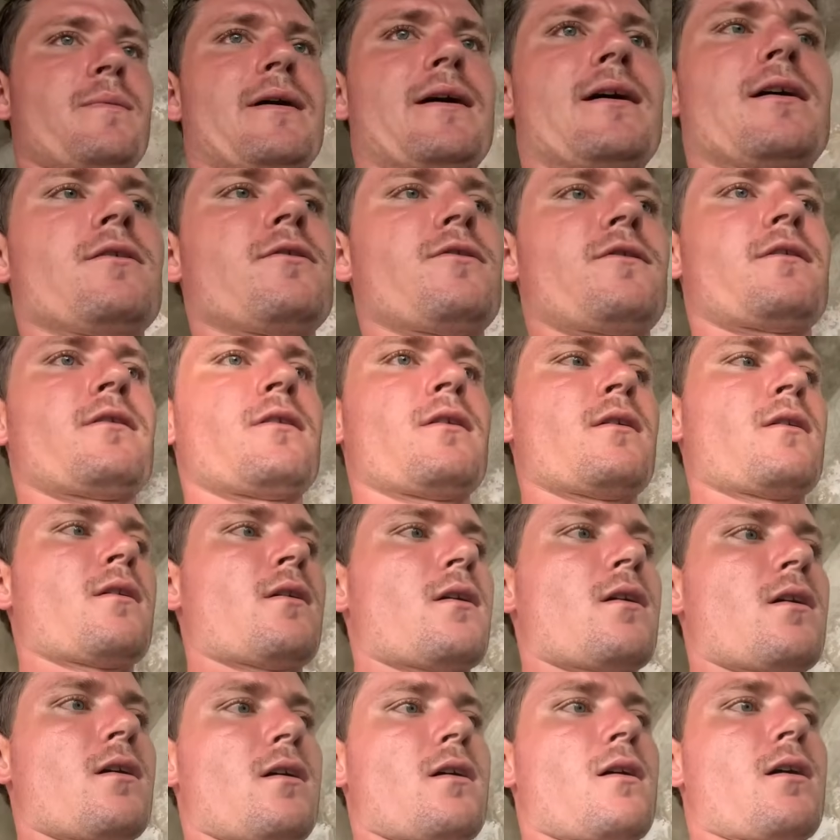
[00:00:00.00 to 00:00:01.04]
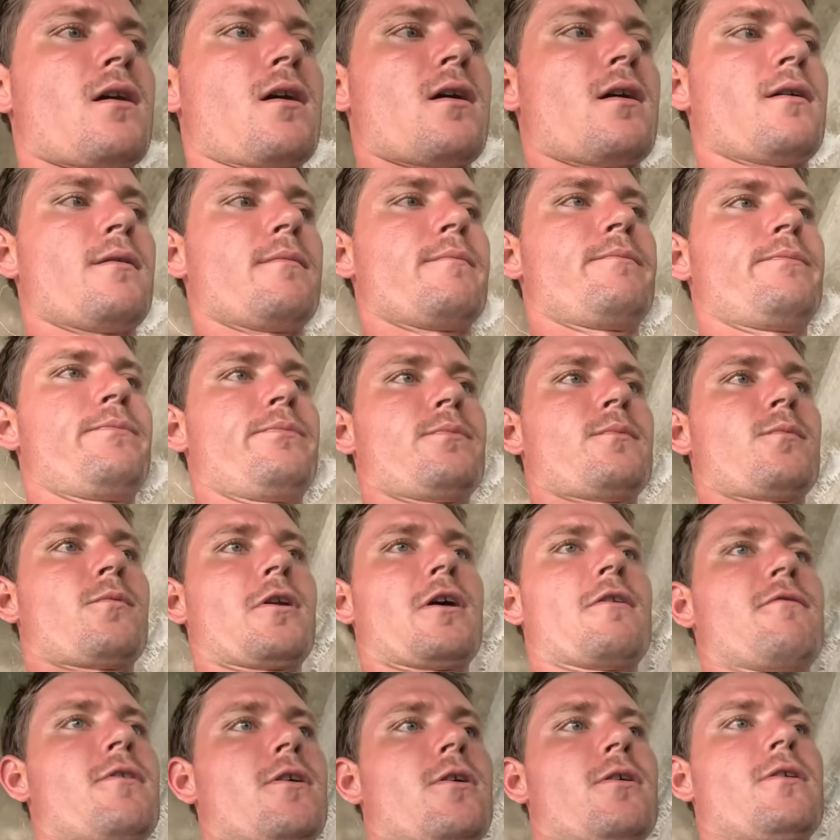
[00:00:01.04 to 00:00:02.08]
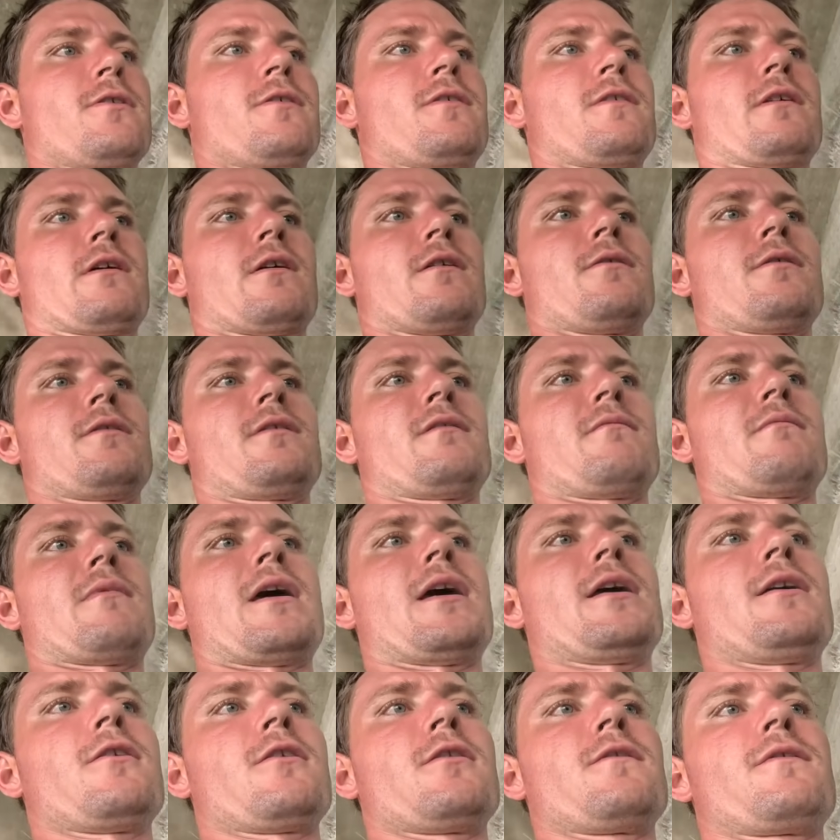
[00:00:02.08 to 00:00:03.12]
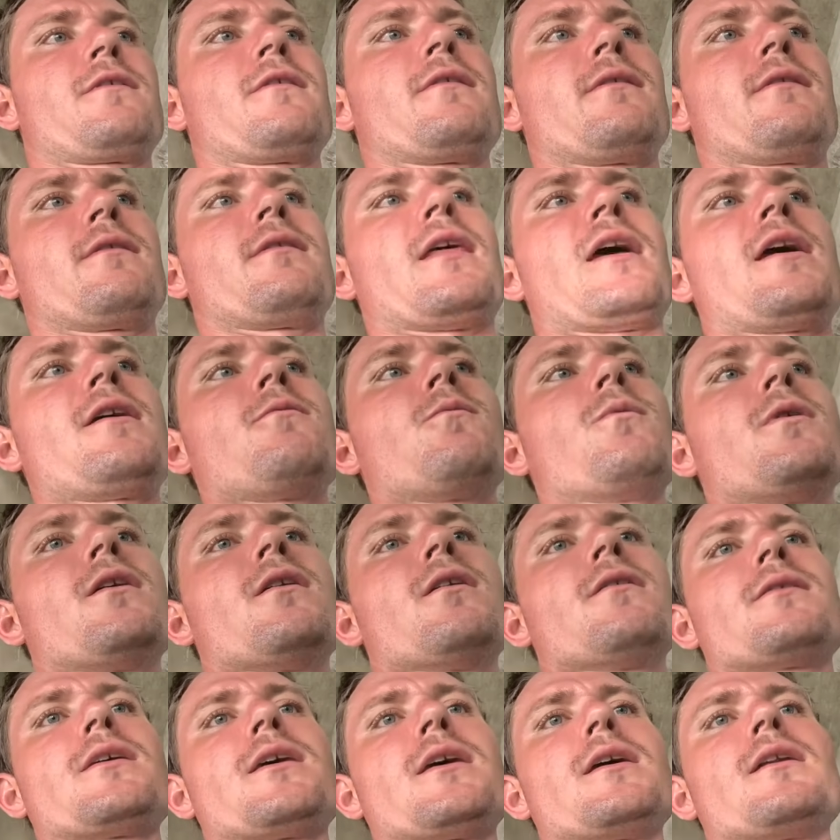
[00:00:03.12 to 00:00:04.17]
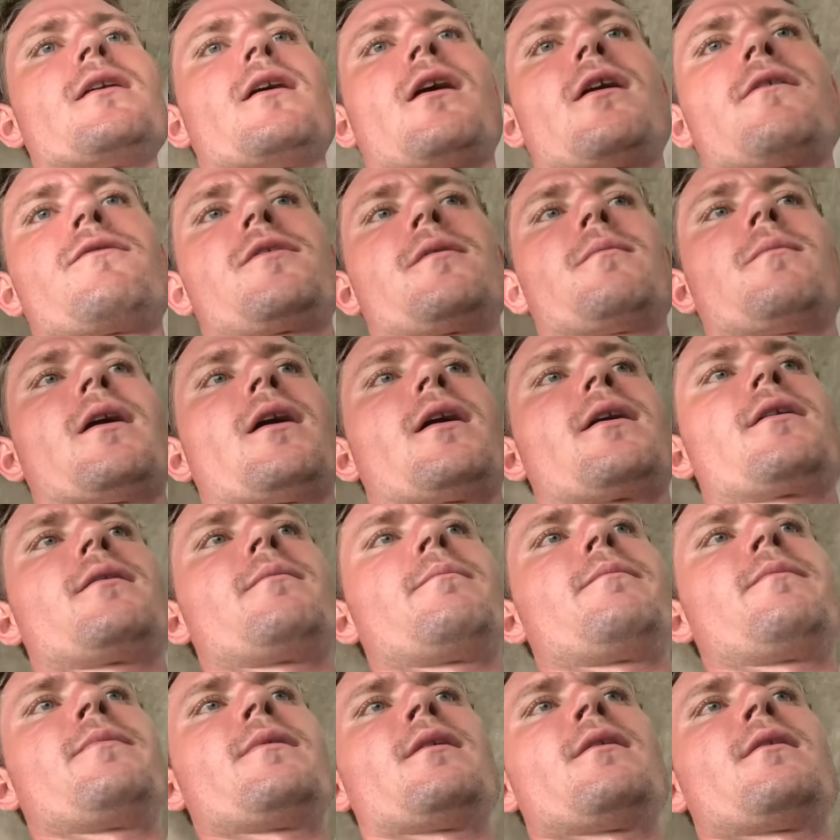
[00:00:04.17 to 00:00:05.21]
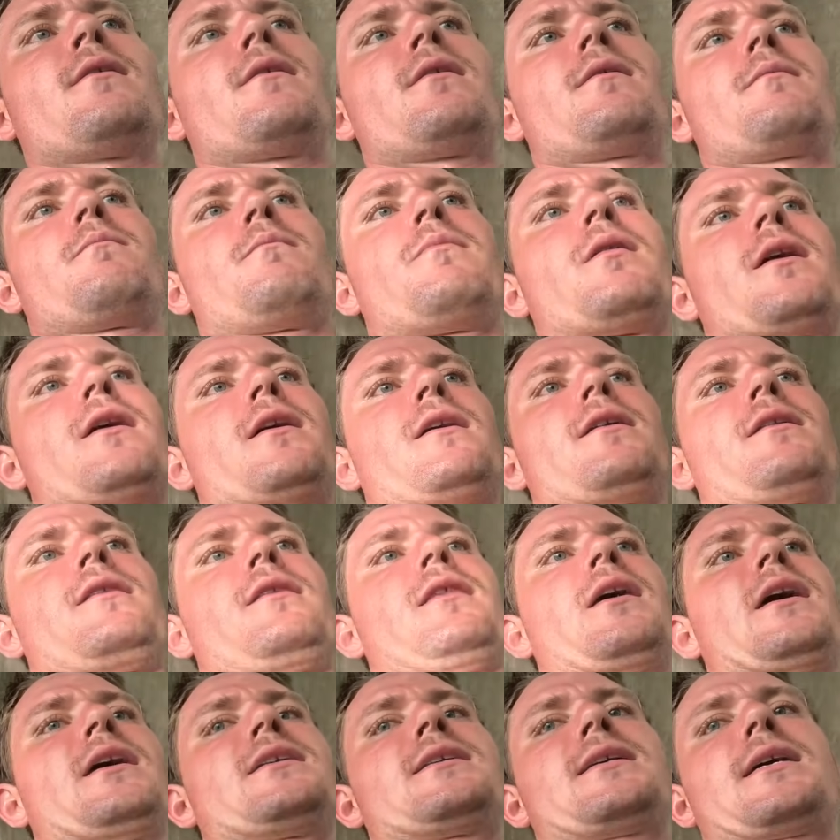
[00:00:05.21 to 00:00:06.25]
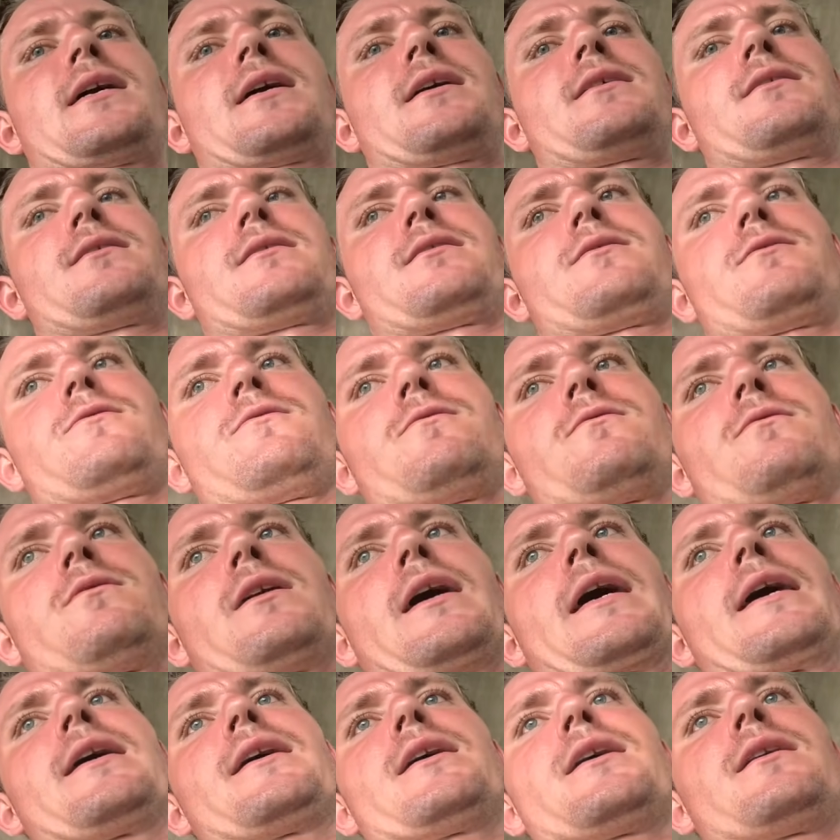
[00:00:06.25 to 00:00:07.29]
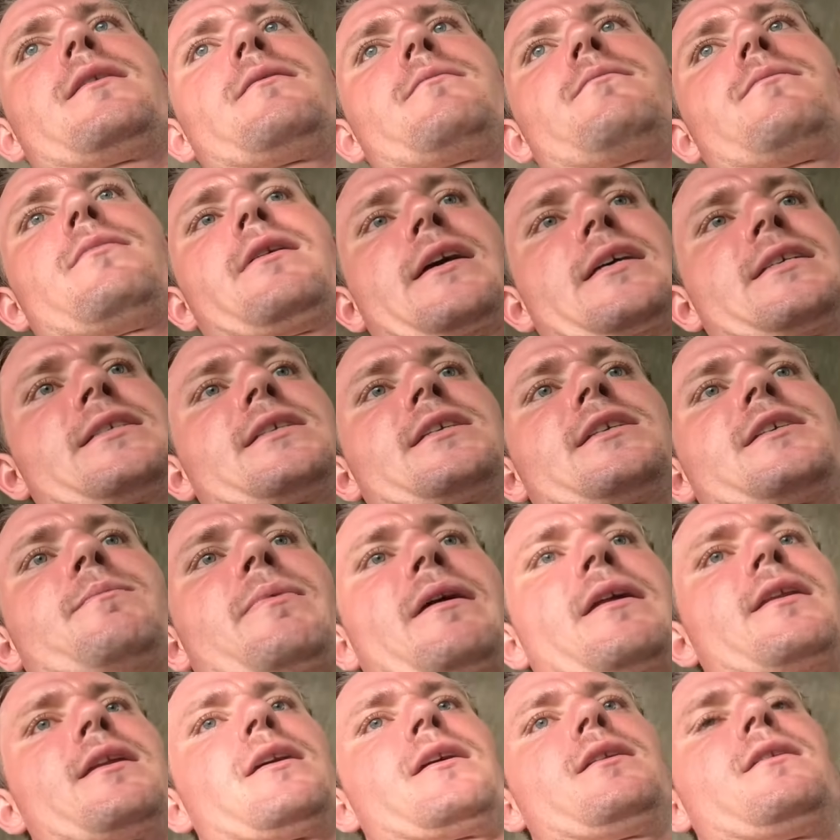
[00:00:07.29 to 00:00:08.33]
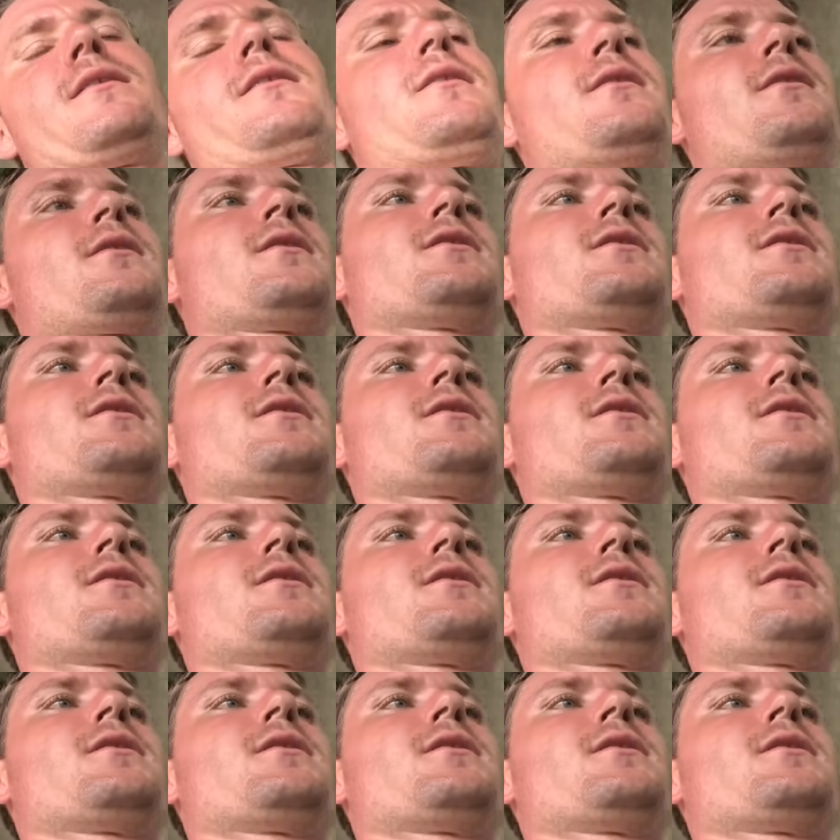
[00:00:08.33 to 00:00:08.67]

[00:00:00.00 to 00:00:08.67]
pounds. What I've noticed though is the mangroves, they will eat off the bottom, but they tend to like it like suspended.